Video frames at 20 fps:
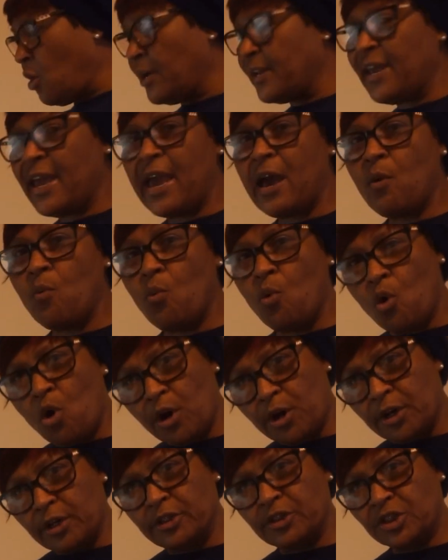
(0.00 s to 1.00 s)
and add
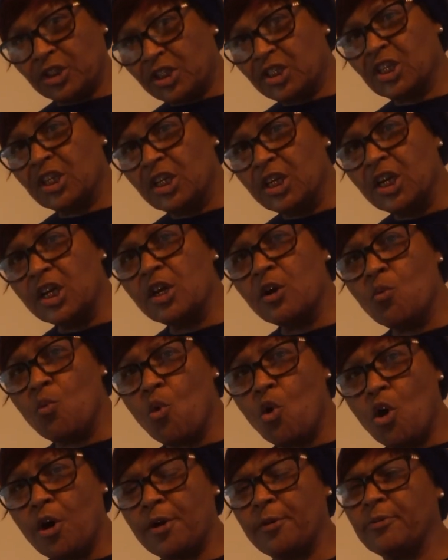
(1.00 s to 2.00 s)
water. Just a little
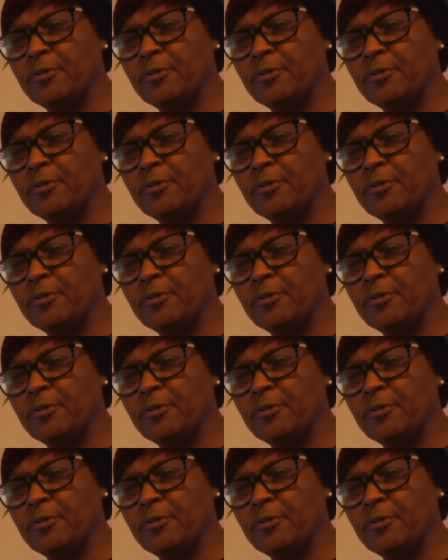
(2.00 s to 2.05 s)
water,